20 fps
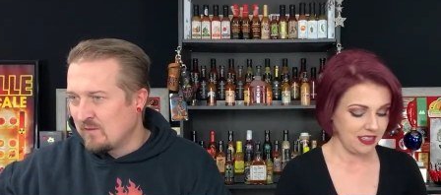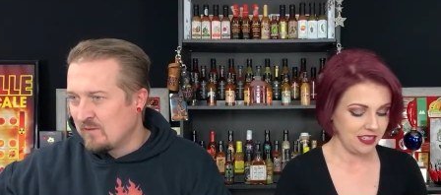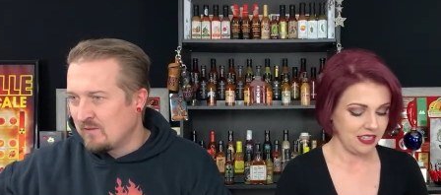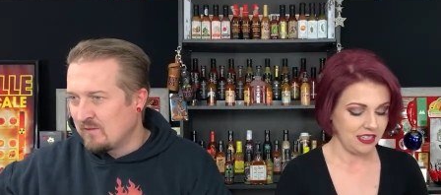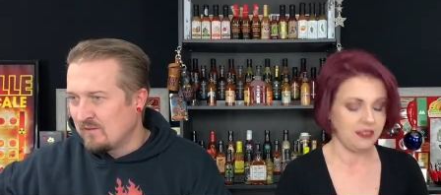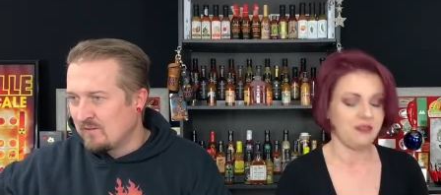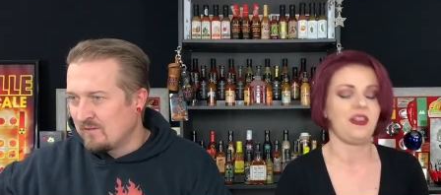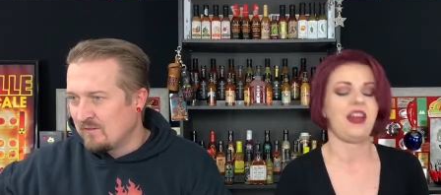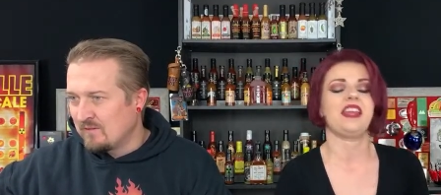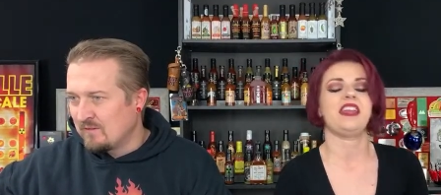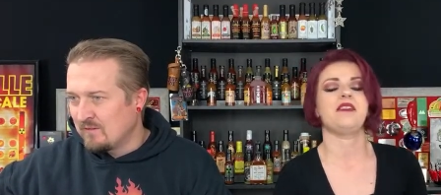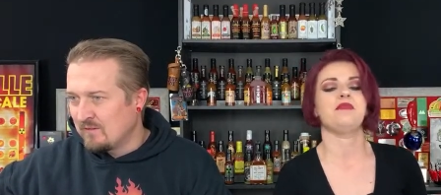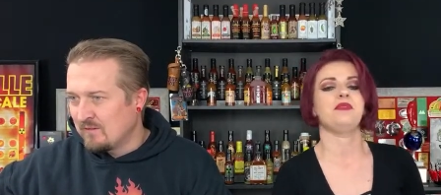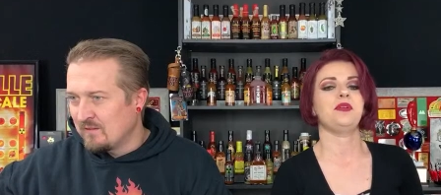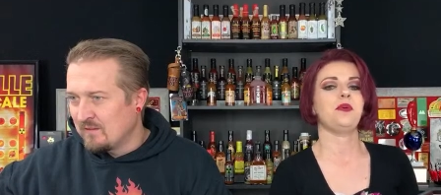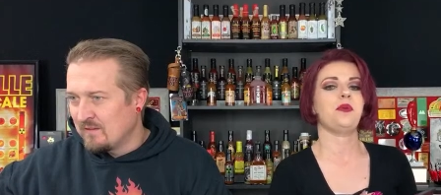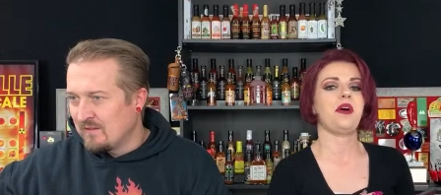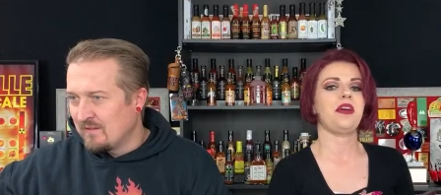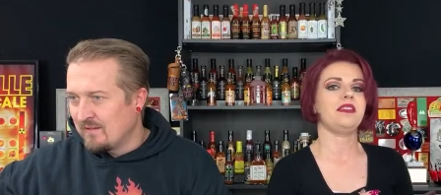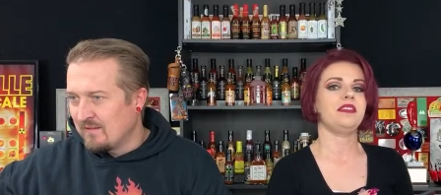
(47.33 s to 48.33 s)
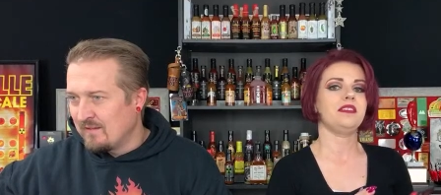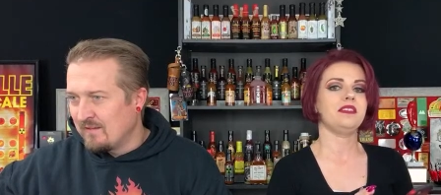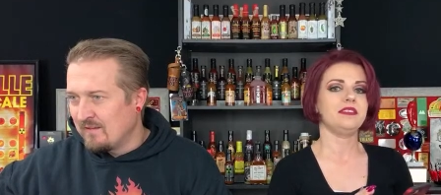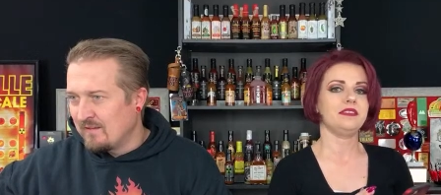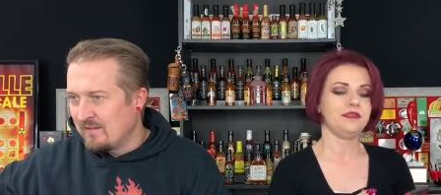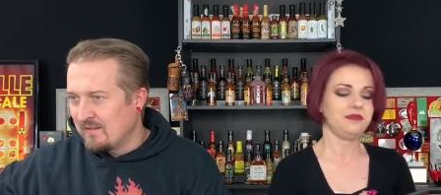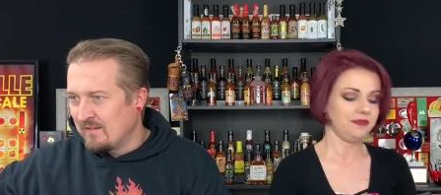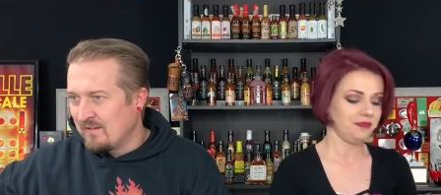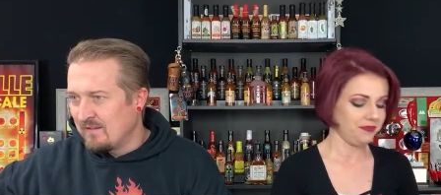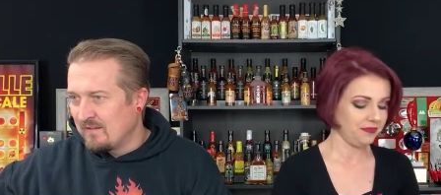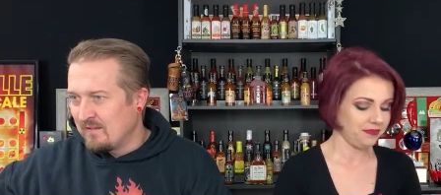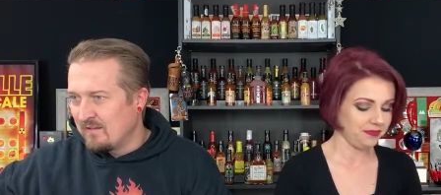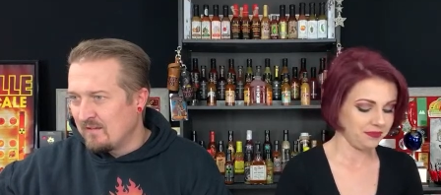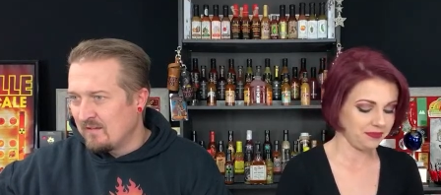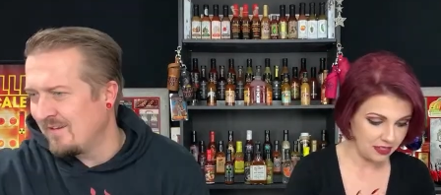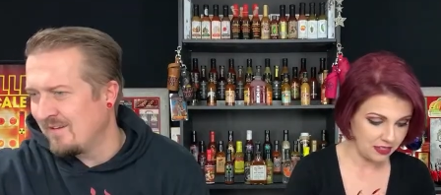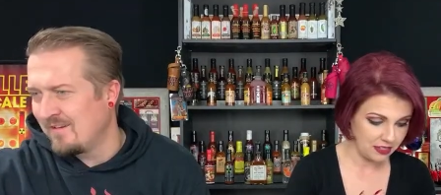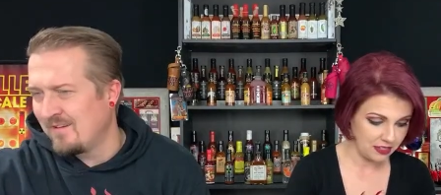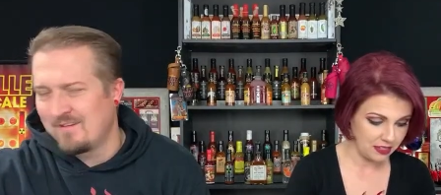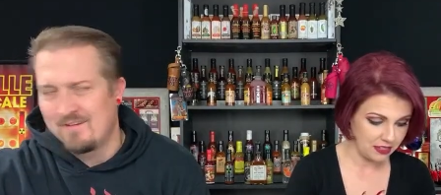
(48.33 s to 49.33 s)
Speaker 1: Invite everyone.
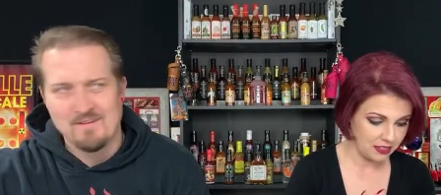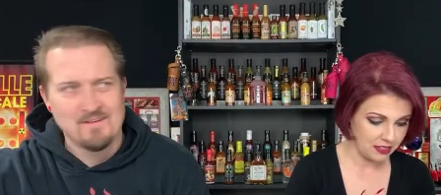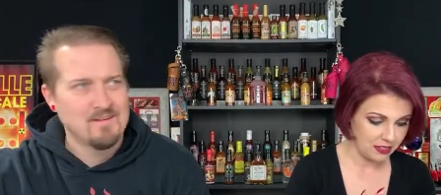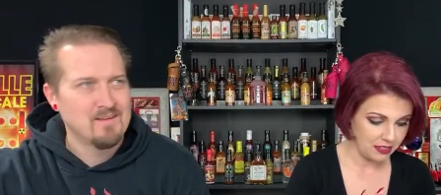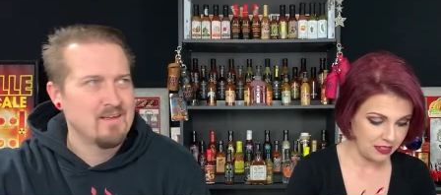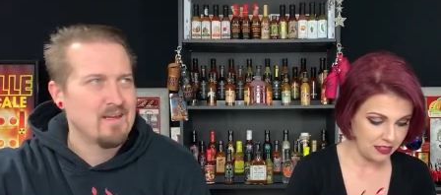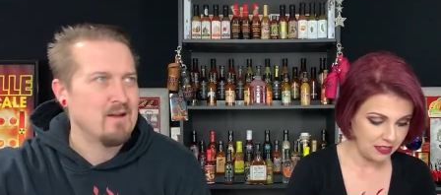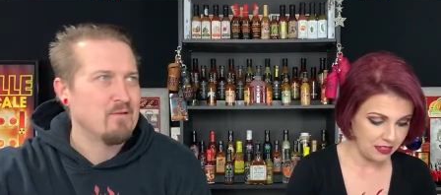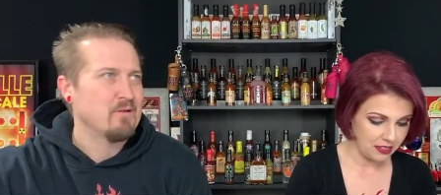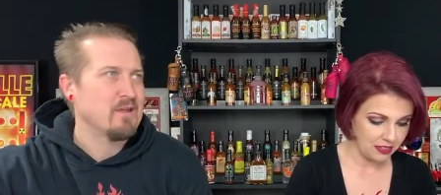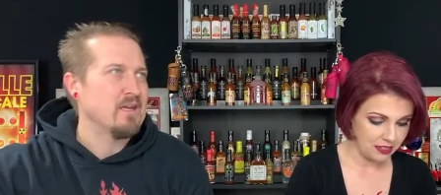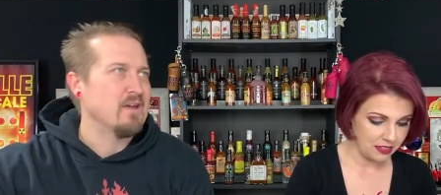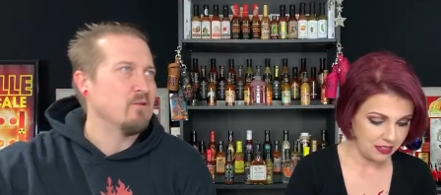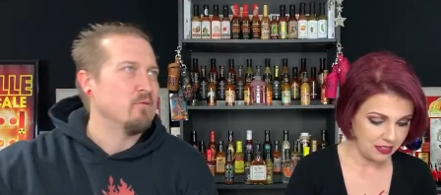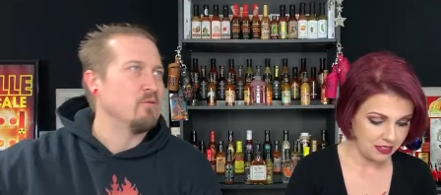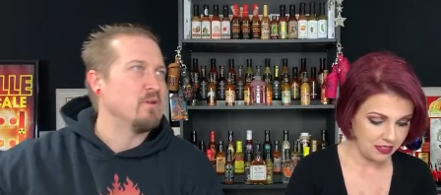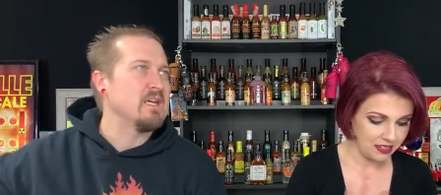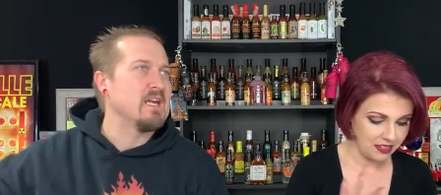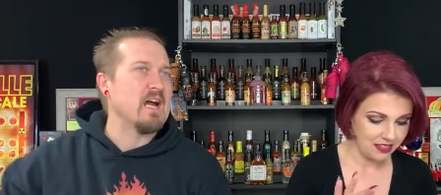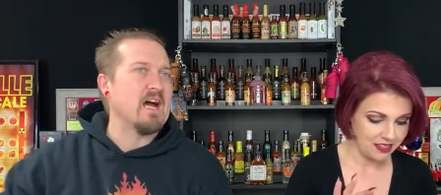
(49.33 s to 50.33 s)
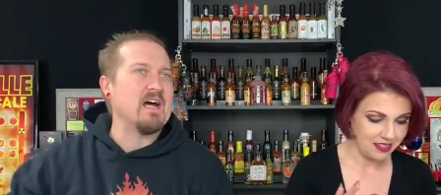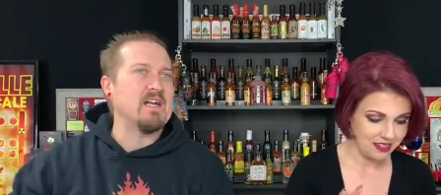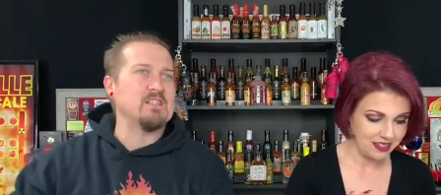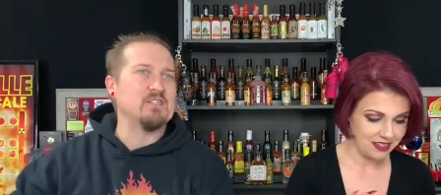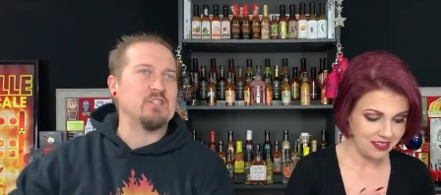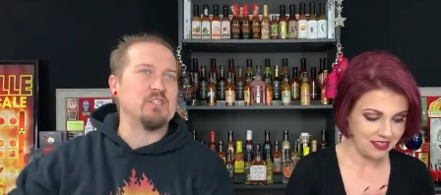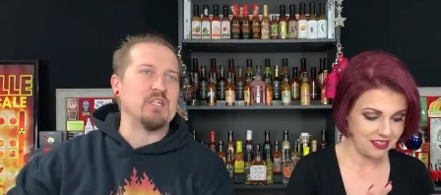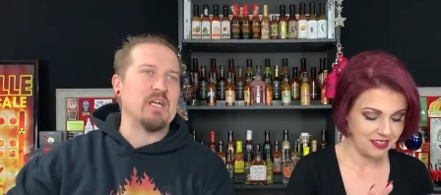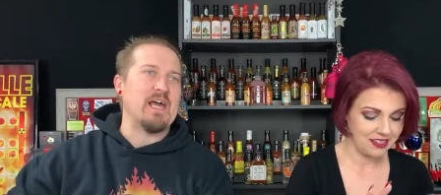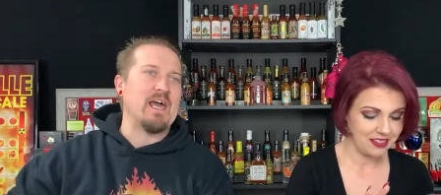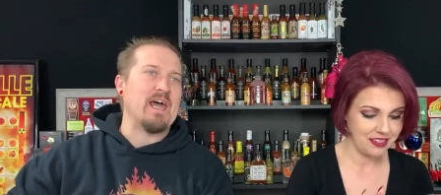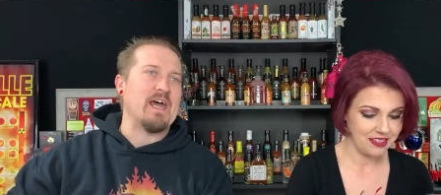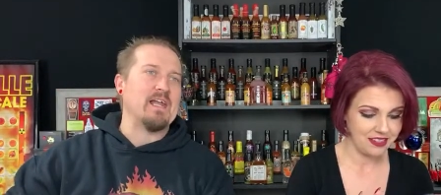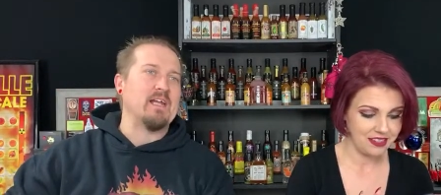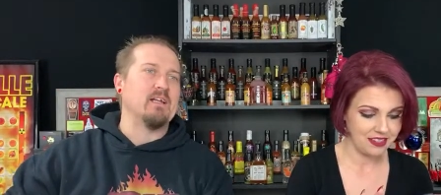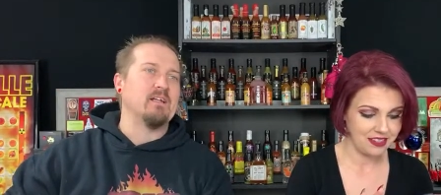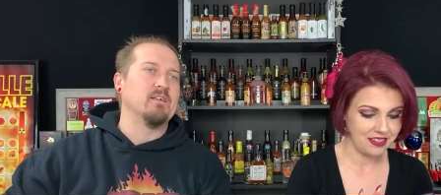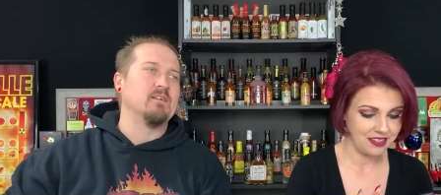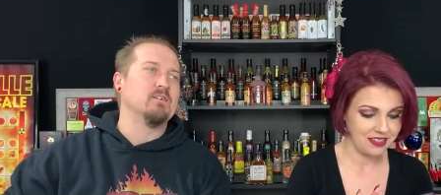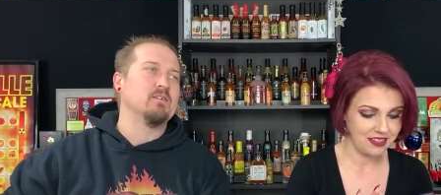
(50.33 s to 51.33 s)
Speaker 2: Here we go. We got chat.
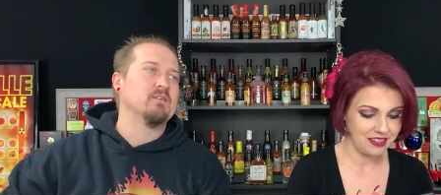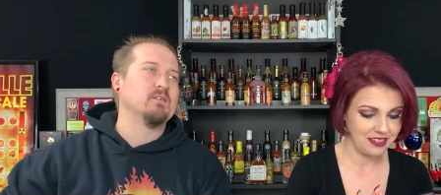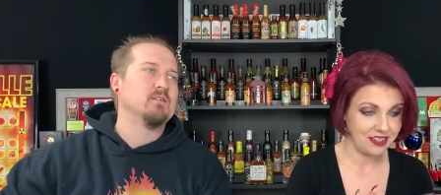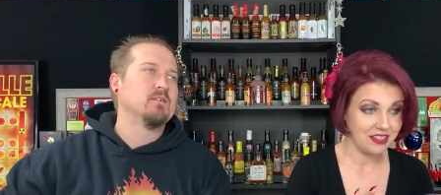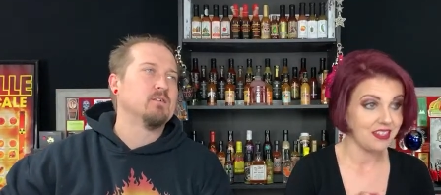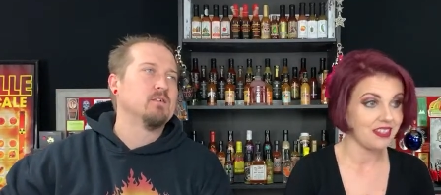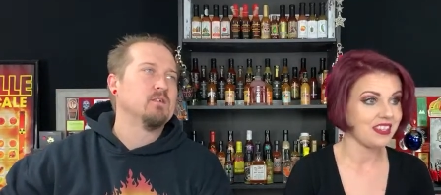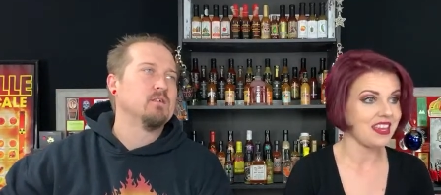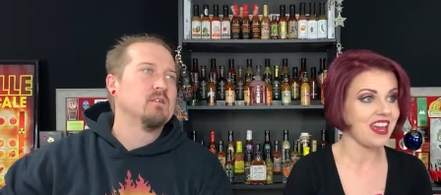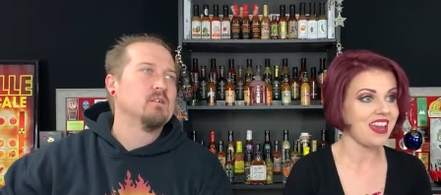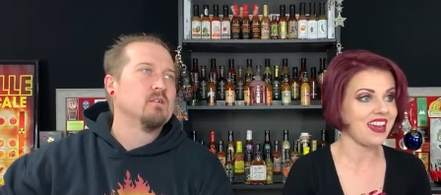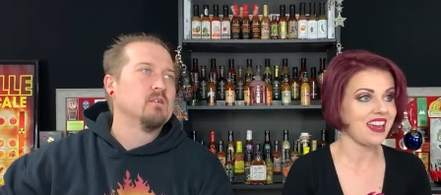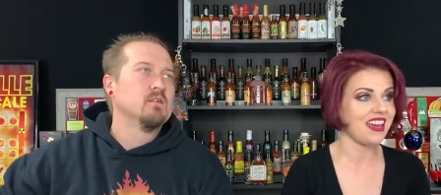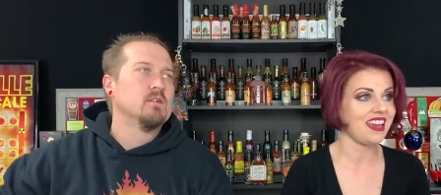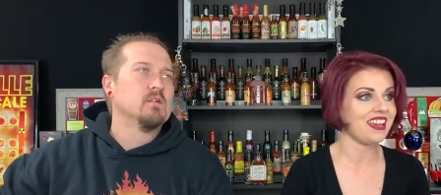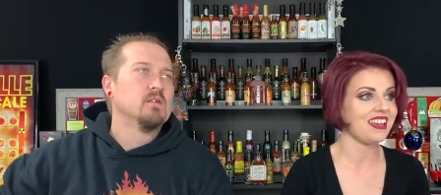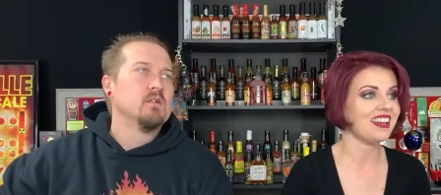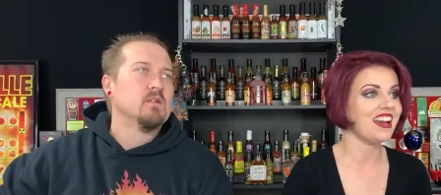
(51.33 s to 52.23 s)
Speaker 1: Yay.